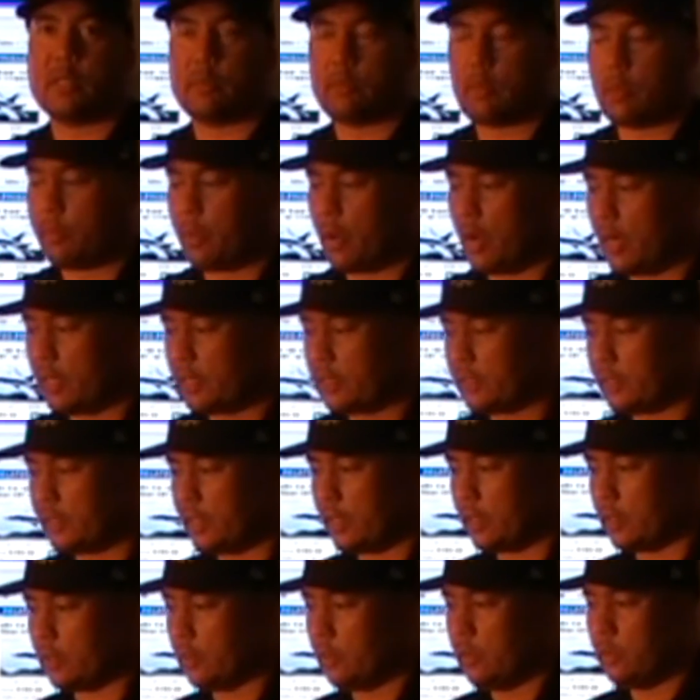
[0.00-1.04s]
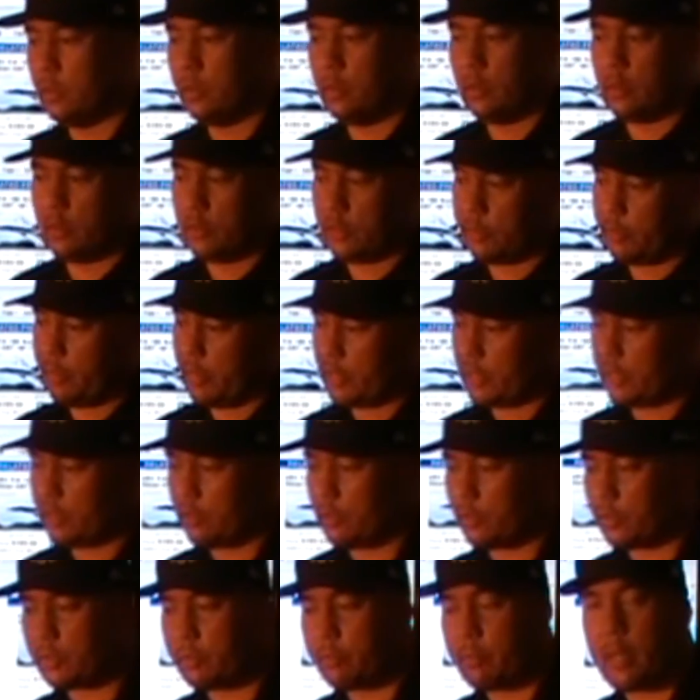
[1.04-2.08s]
some epoxy, and especially
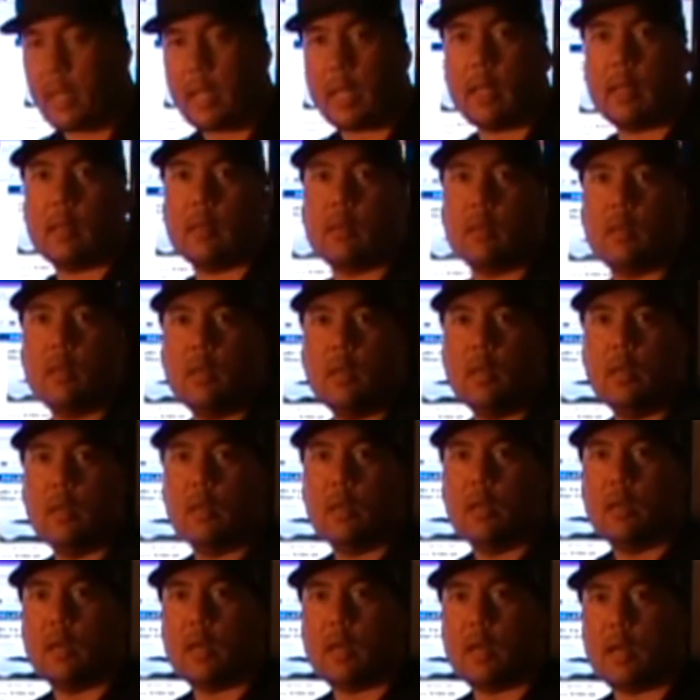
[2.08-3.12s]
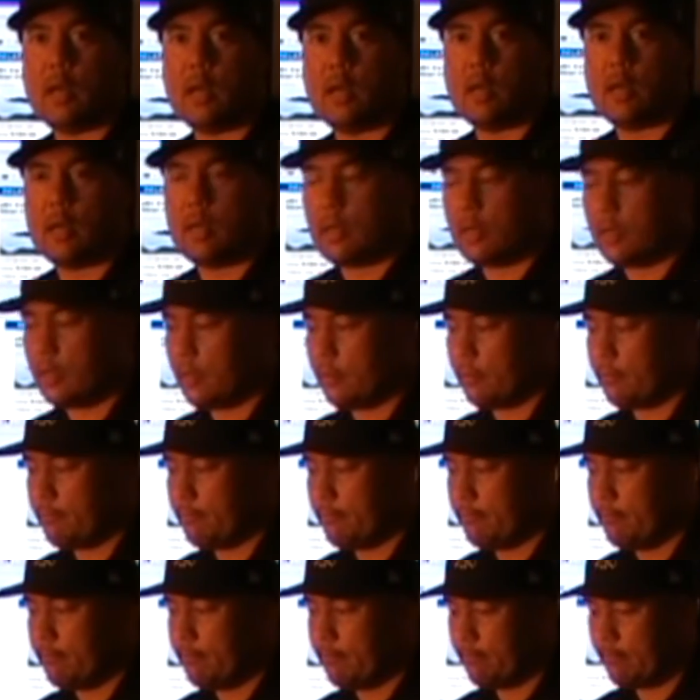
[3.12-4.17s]
those main,
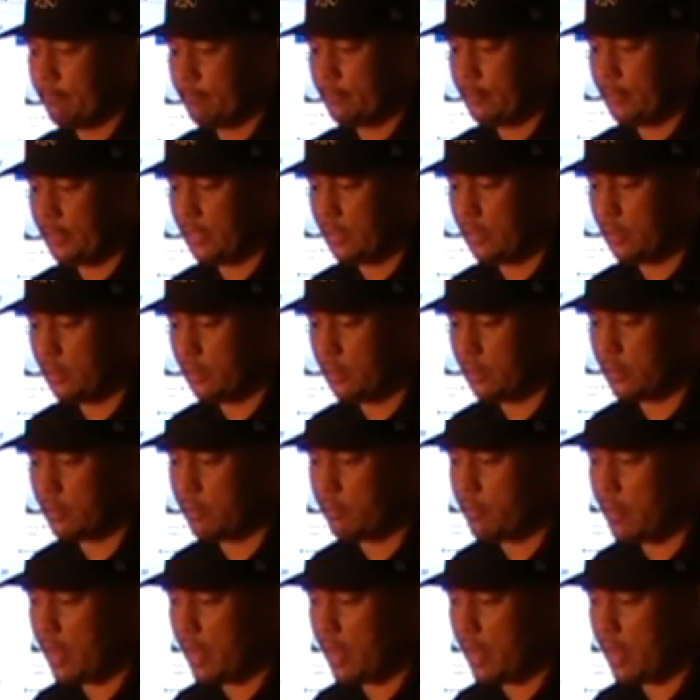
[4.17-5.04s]
the